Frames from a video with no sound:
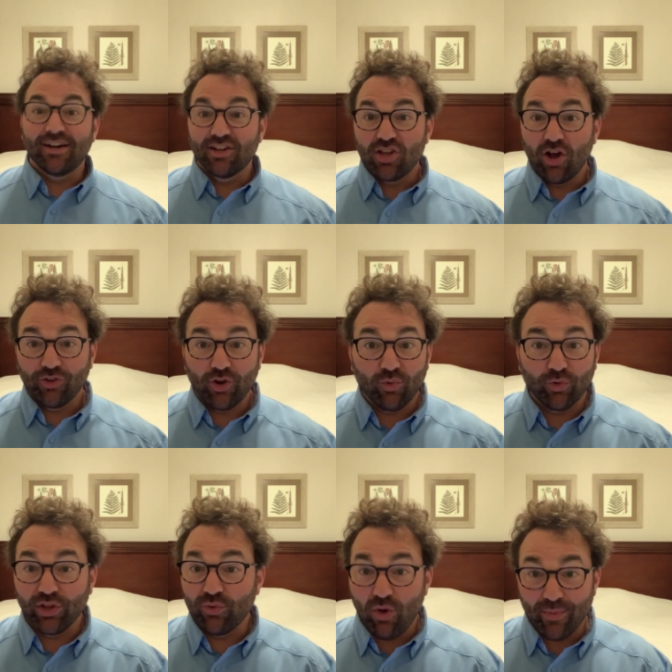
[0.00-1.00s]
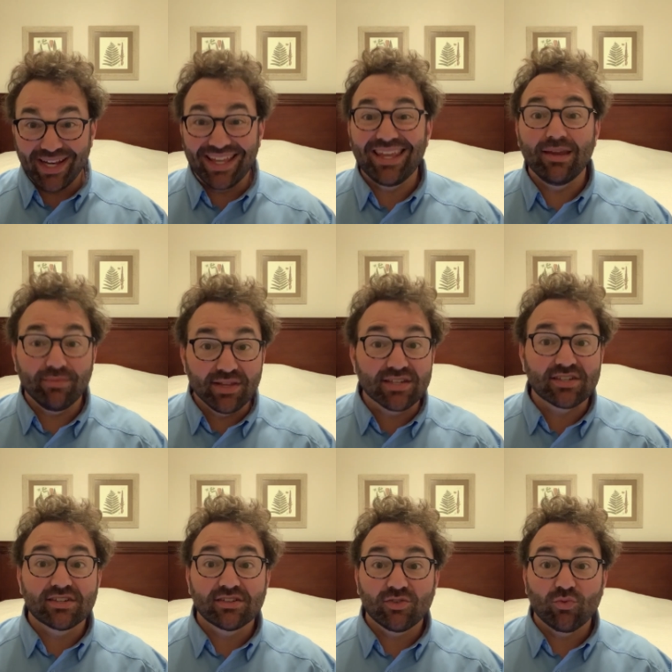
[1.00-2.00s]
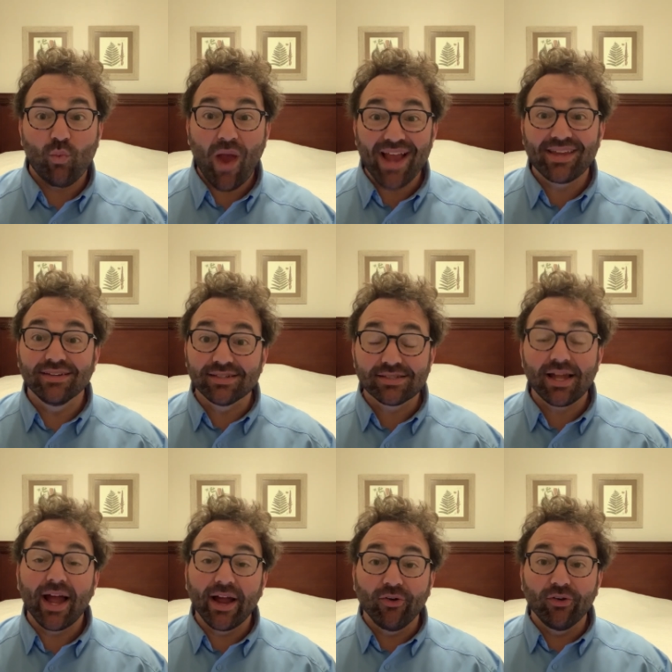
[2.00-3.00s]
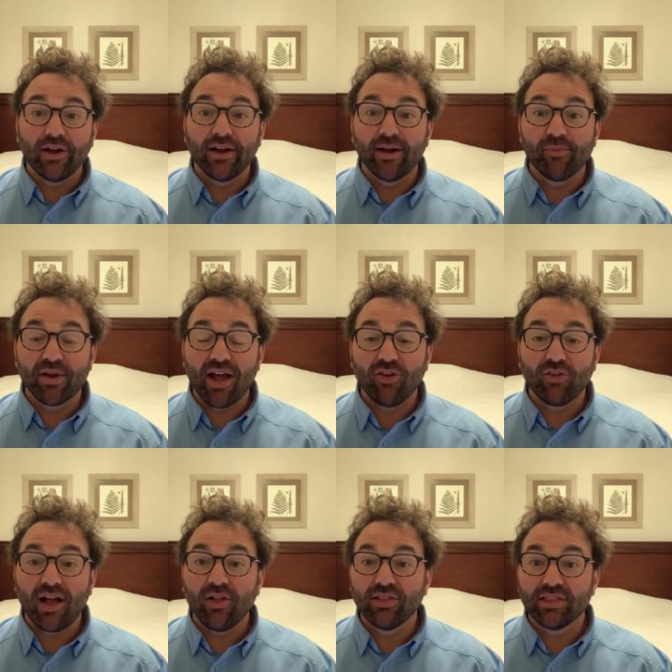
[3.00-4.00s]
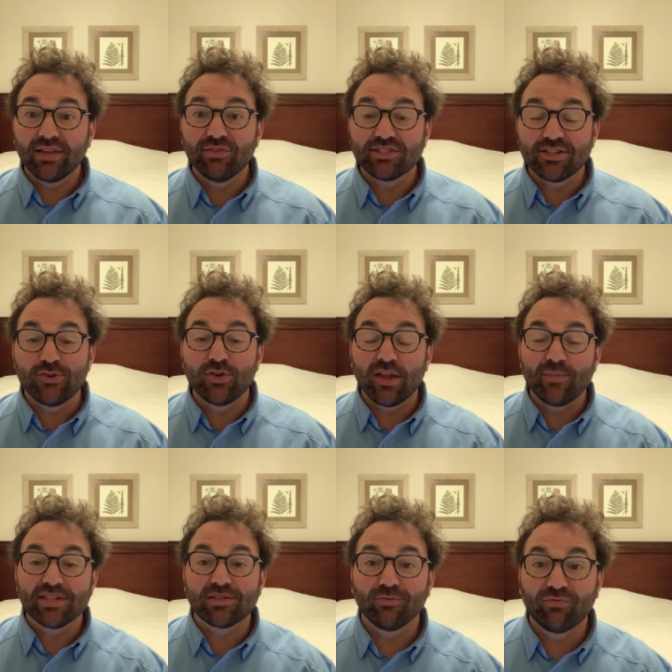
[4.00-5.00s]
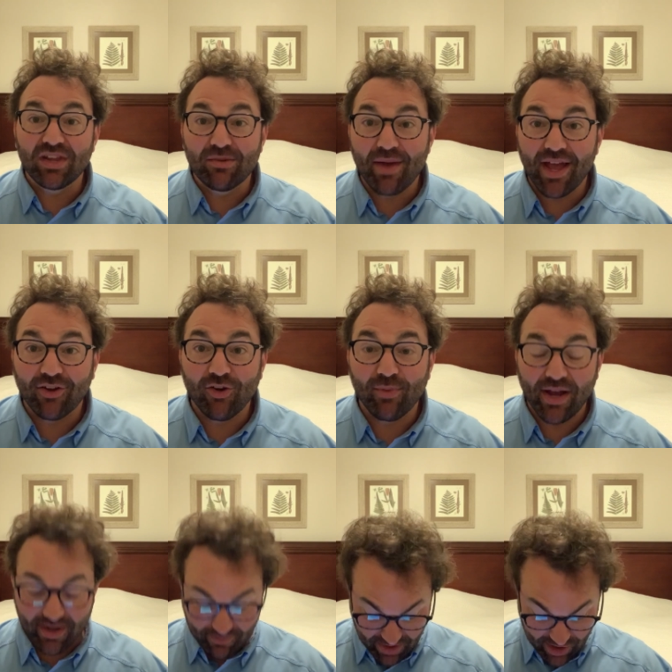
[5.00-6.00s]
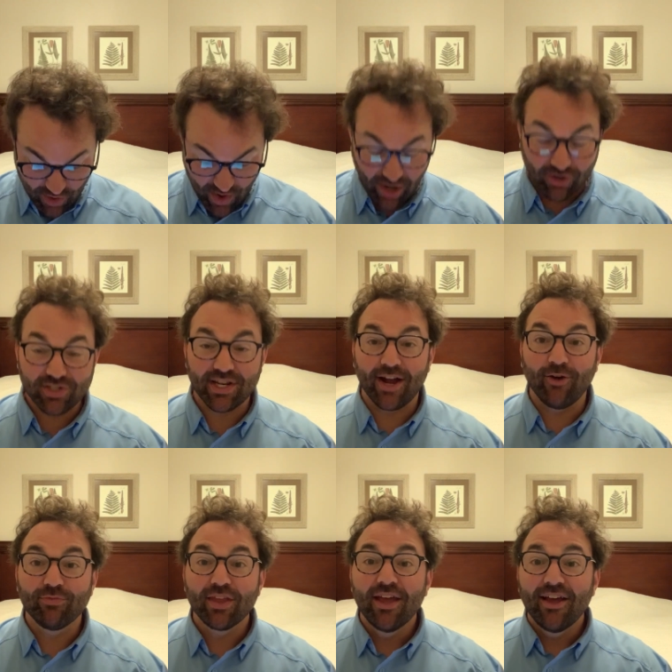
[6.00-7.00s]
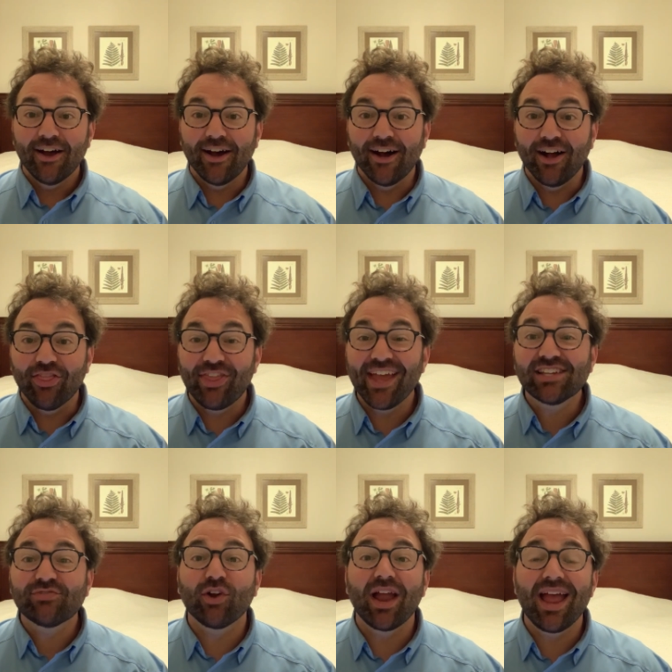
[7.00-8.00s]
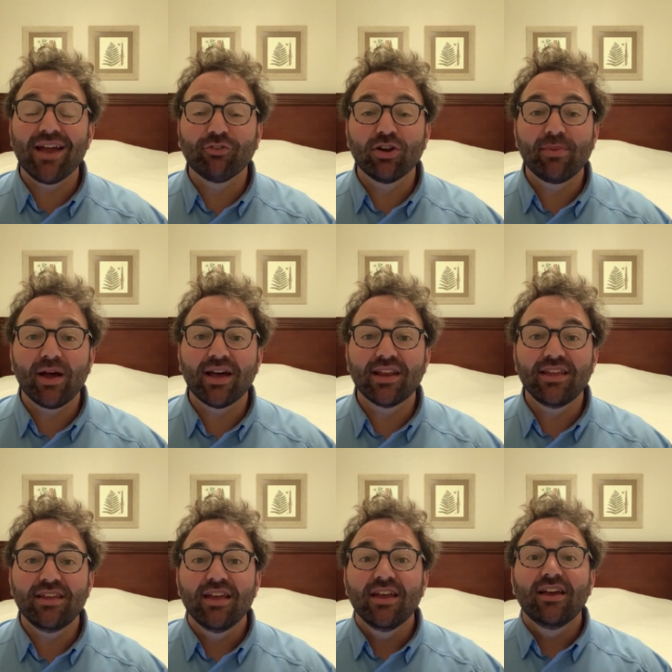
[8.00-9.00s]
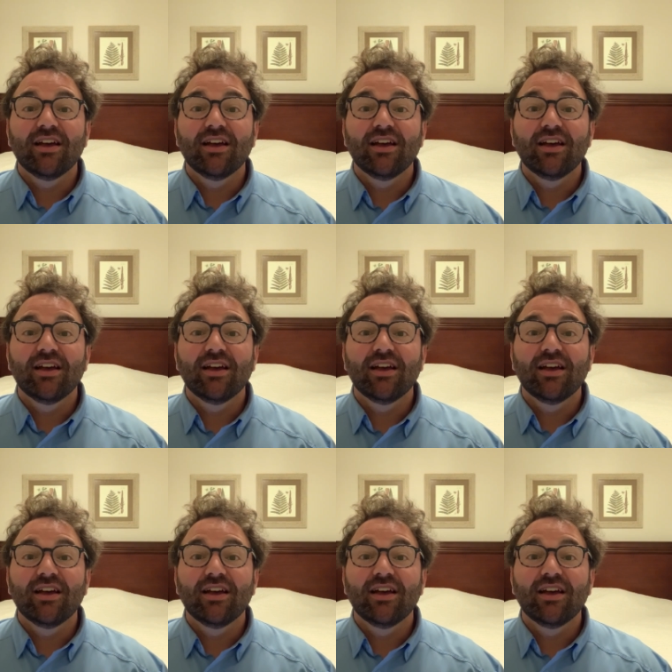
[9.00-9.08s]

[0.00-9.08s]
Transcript: y'all don't really want me to keep this wacky style, uh, but I'll, I'll leave it to you to give me some feedback on my, my new hairstyle. Uh, thanks for everybody